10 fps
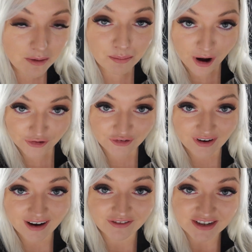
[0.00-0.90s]
But
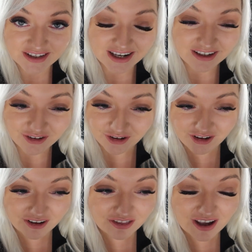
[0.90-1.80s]
I've decided
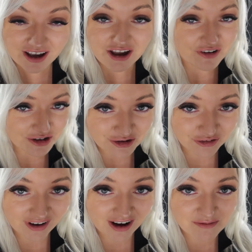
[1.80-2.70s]
now that if I do
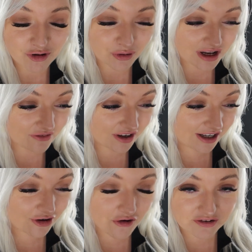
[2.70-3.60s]
that, I'm not going to have
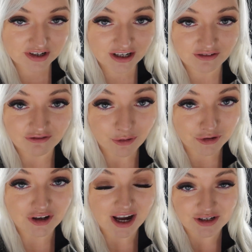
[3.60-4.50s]
any content for
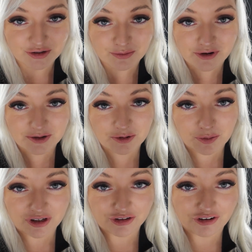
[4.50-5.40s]
you guys to watch
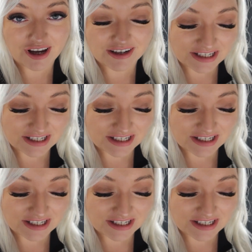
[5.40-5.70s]
between now and